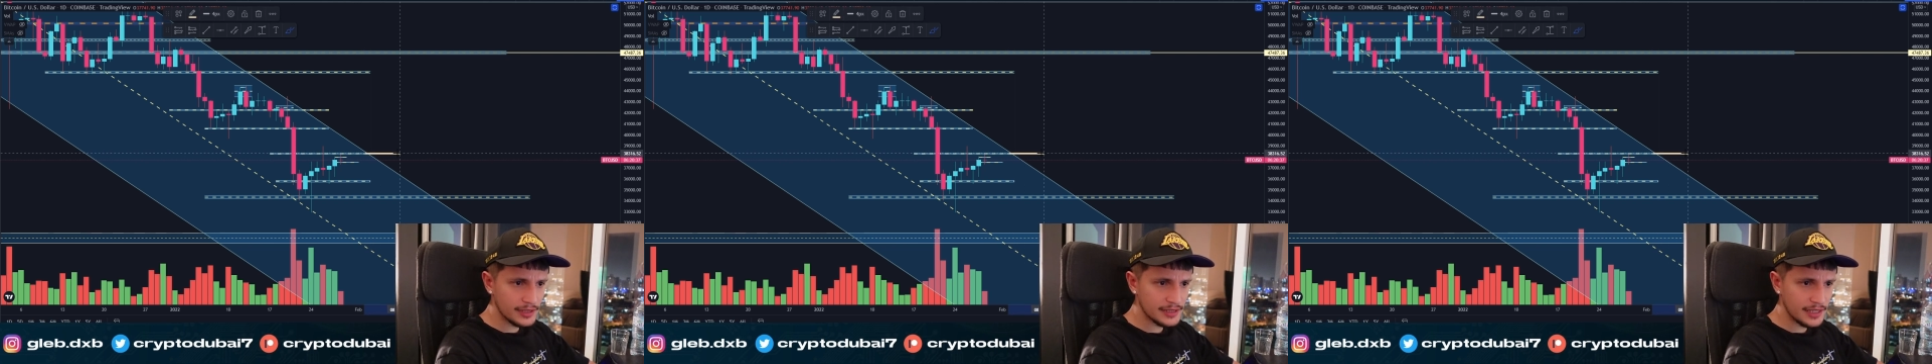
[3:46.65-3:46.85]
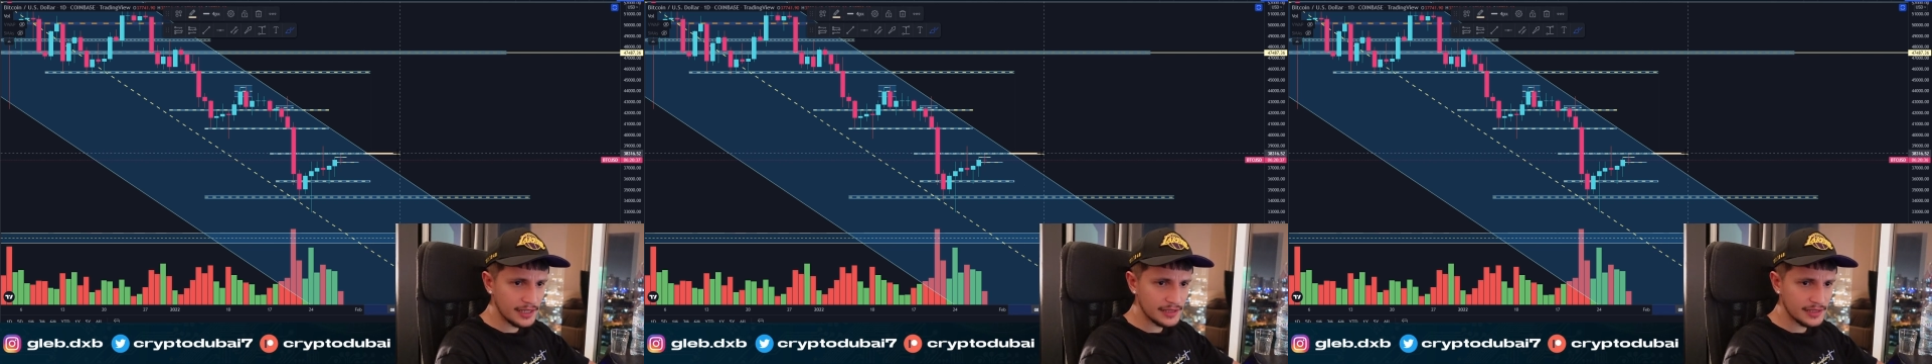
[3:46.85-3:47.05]

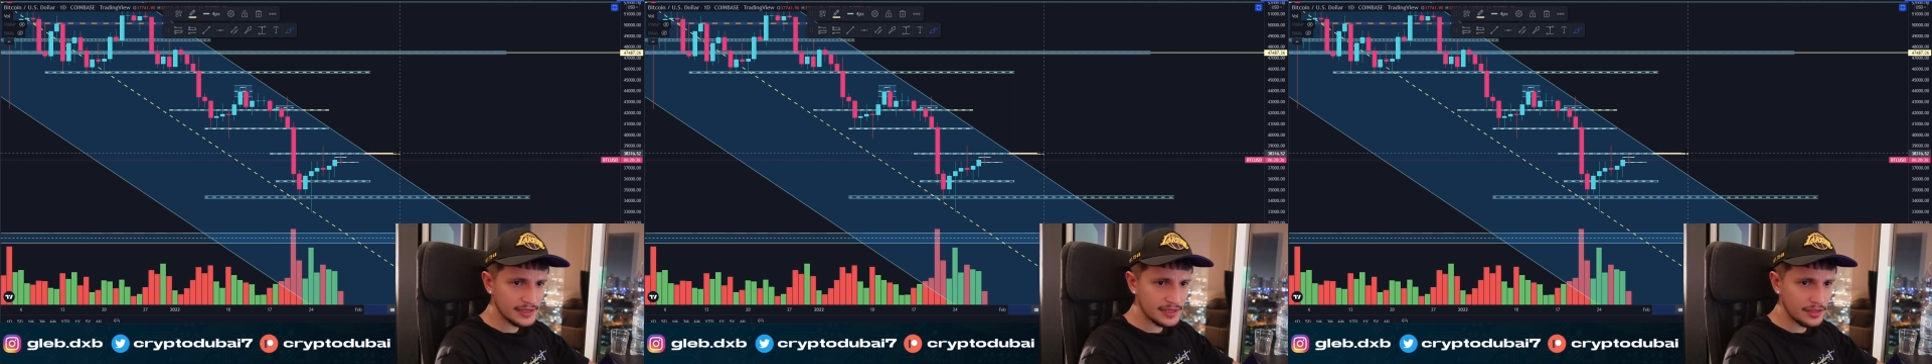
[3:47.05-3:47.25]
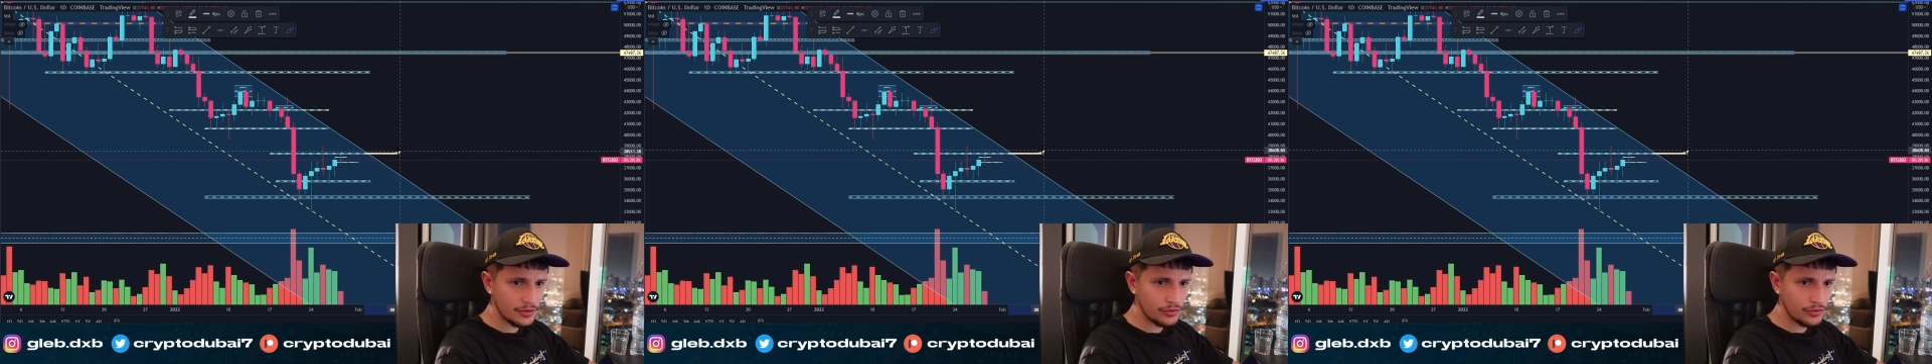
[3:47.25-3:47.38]
guys,